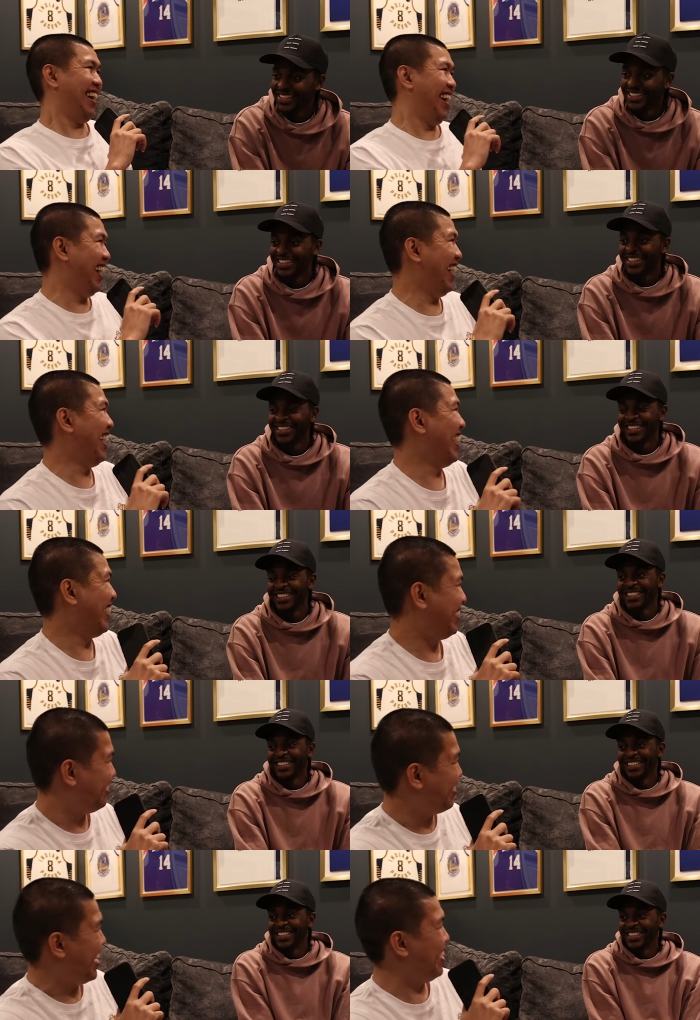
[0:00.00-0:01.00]

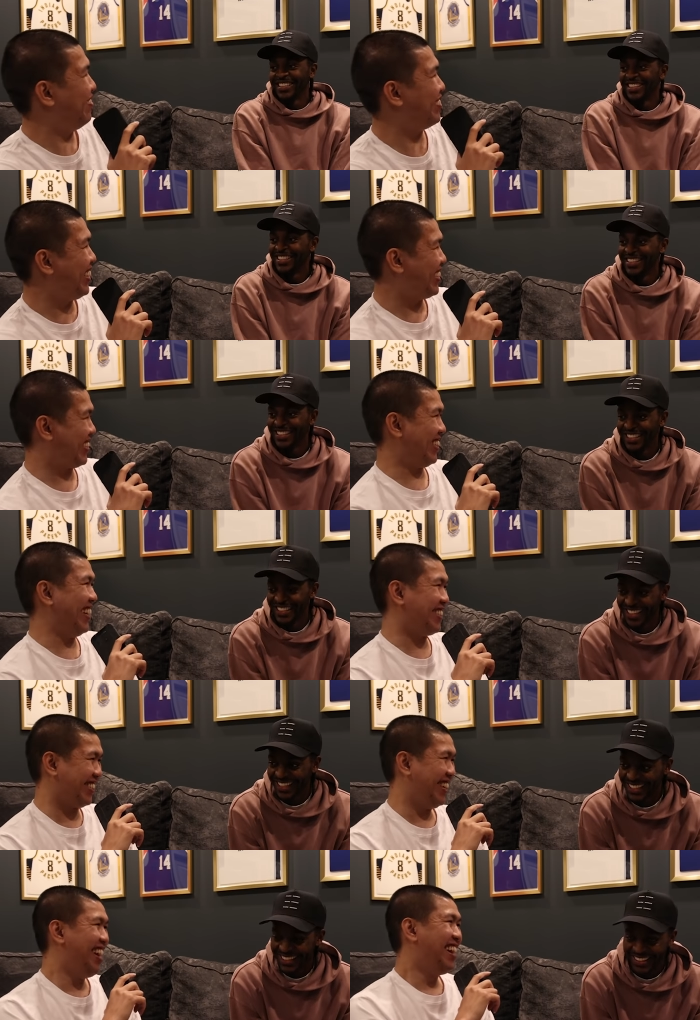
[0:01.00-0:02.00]
Speaker 1: you ready for this?
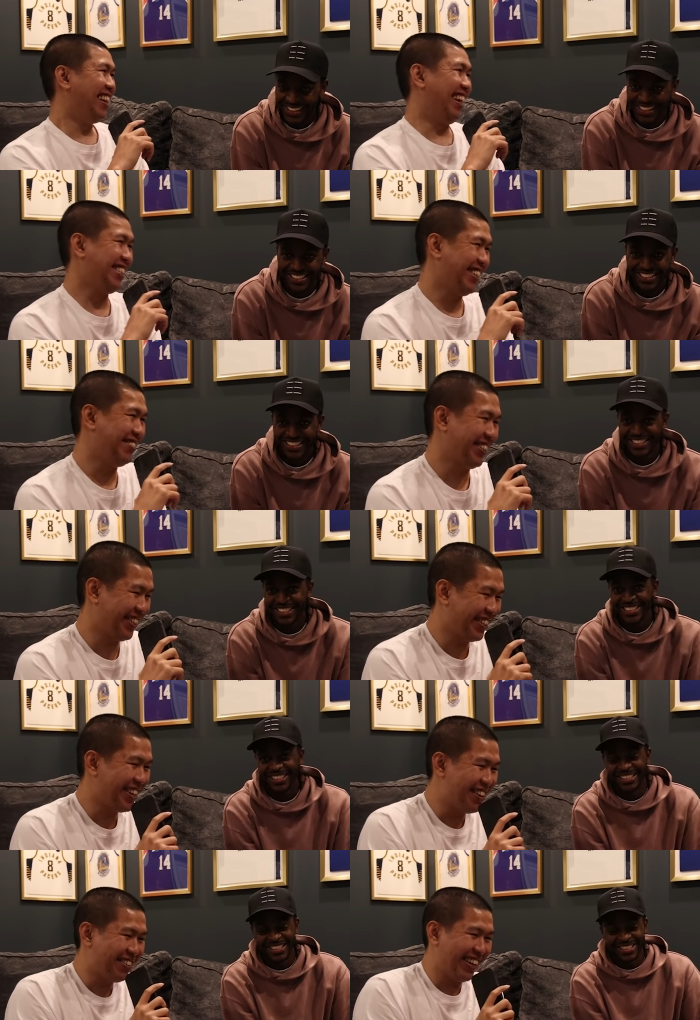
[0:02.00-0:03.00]
Let's see, let's see if you
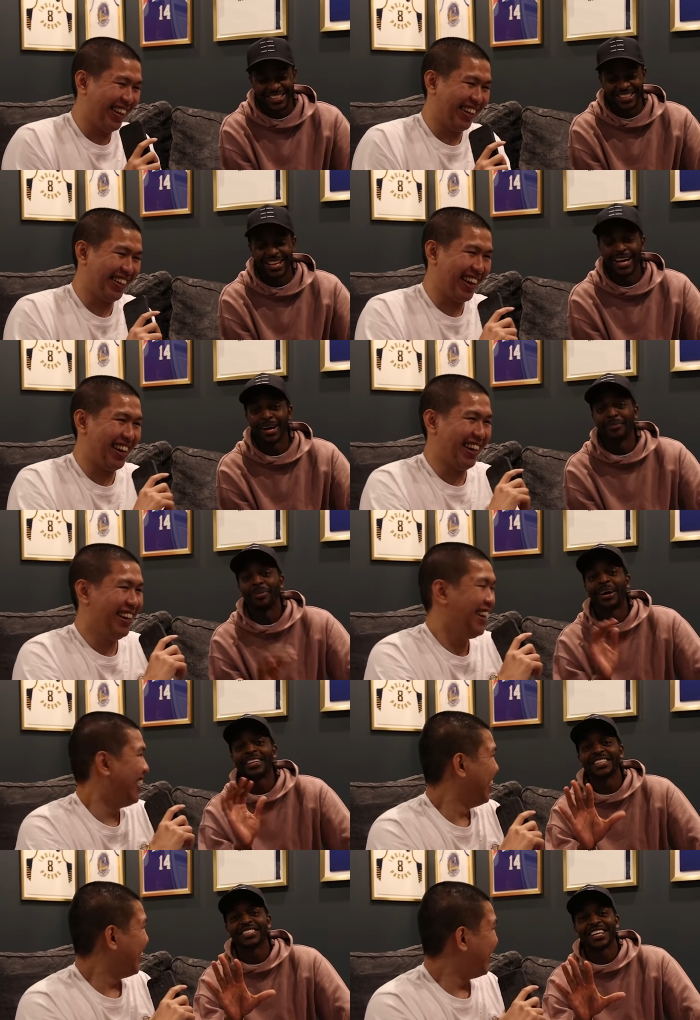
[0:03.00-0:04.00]
could go with it. Okay, let,
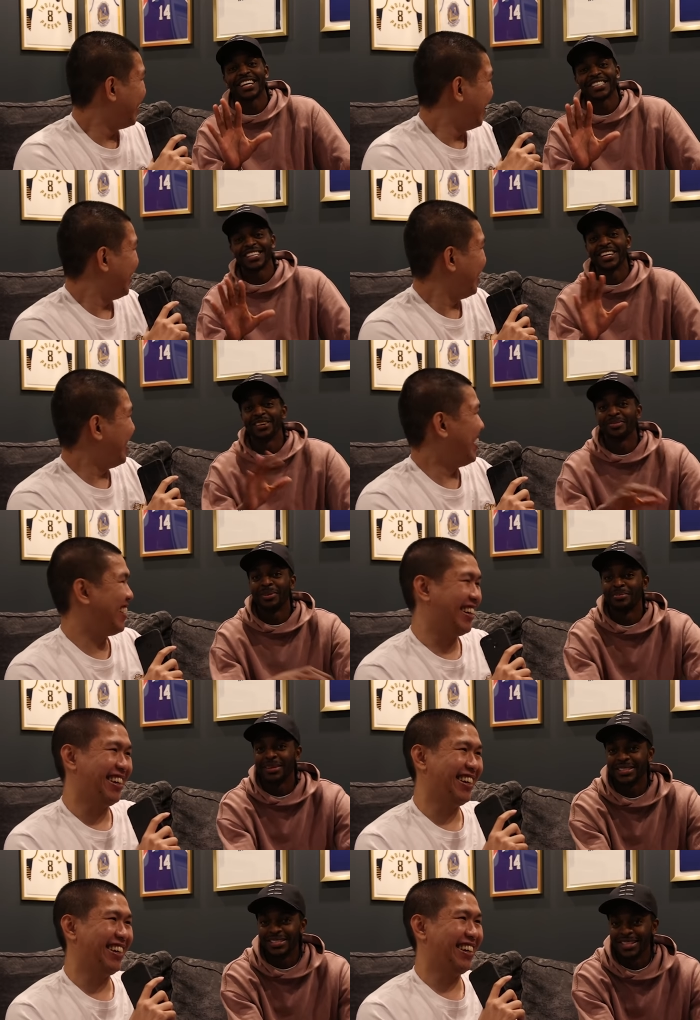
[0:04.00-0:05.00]
apologize now if
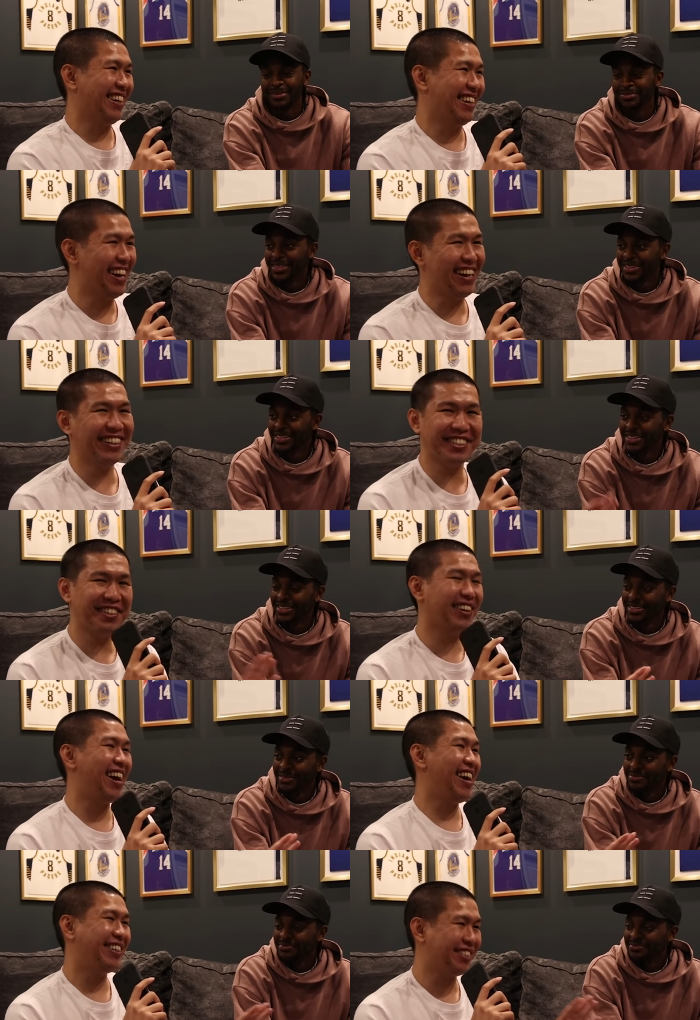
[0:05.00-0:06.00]
I mess up. Yeah, it's
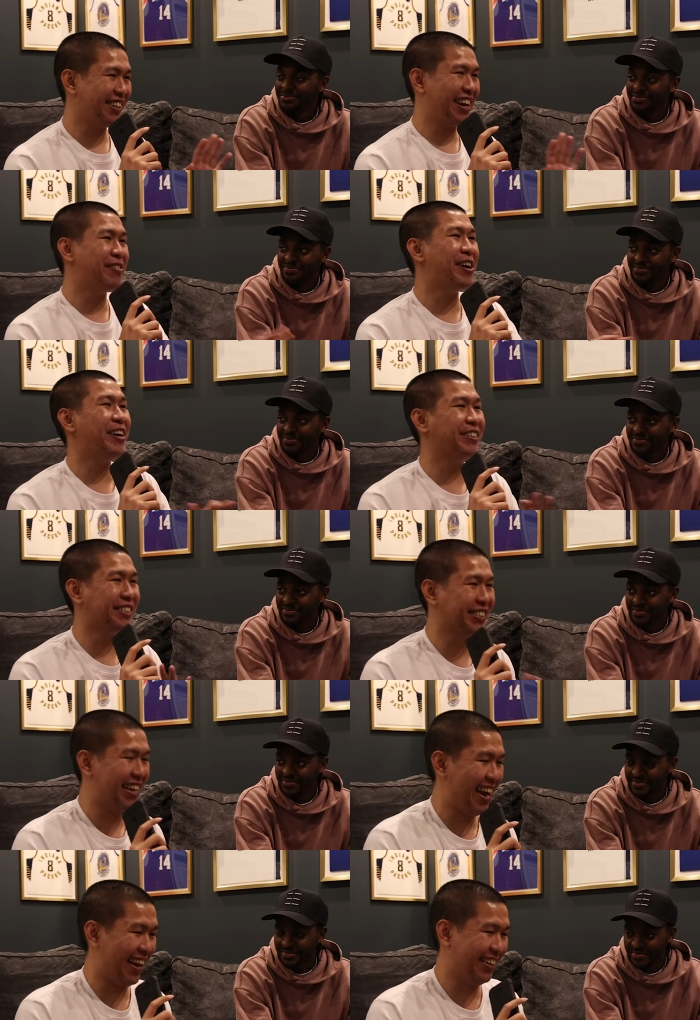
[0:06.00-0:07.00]
okay. It's okay. We
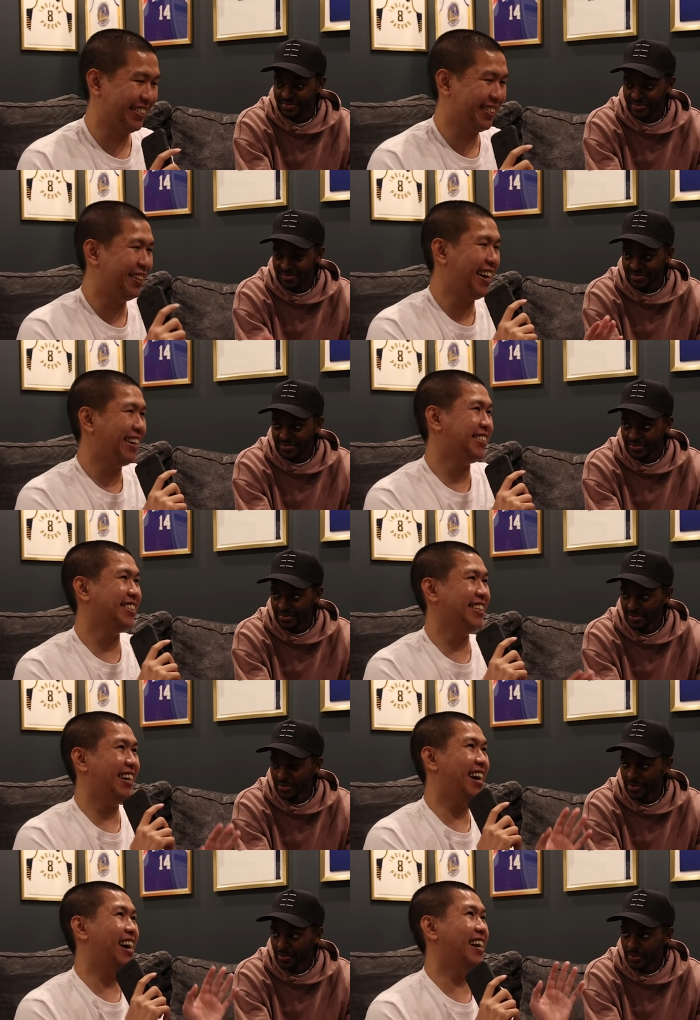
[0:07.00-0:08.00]
understand. So let's
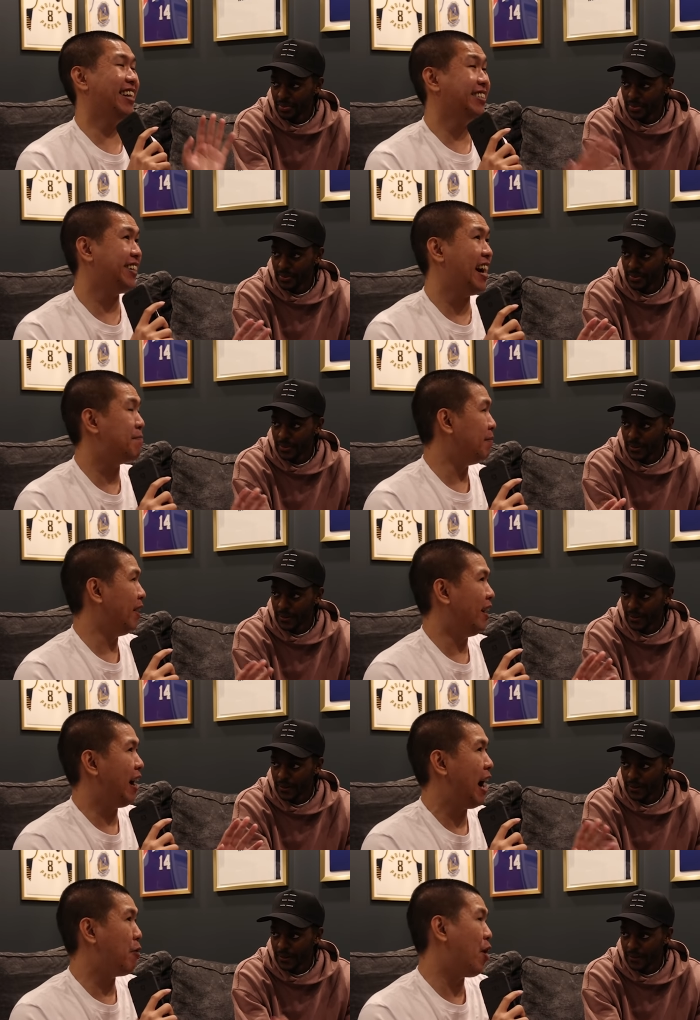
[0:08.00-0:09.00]
see. Uh, let's say uh,
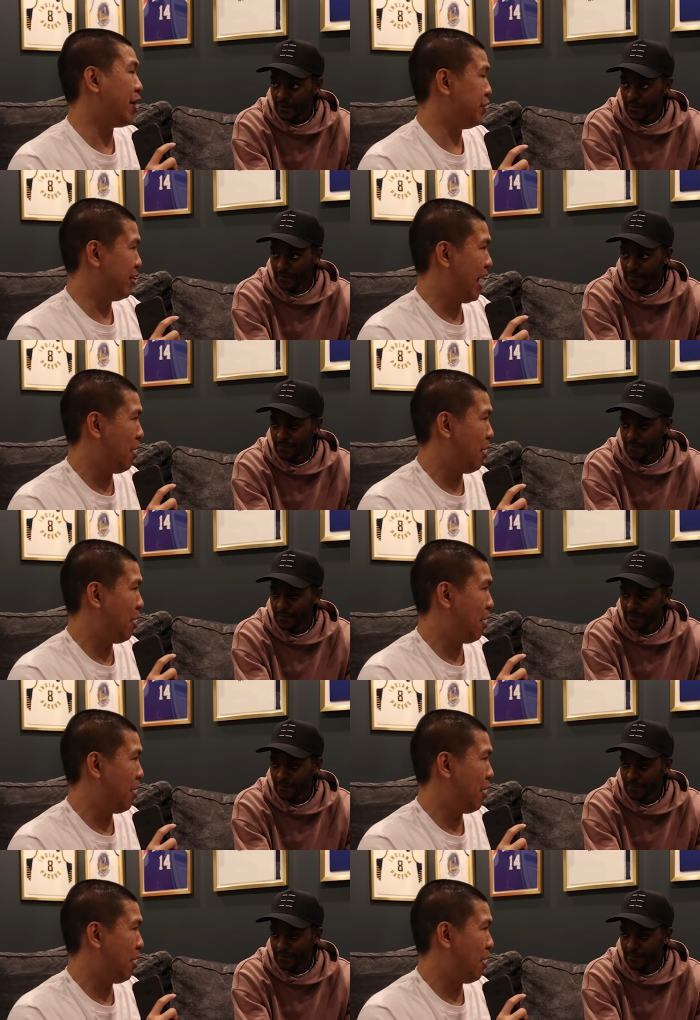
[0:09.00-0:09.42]
uh how are you?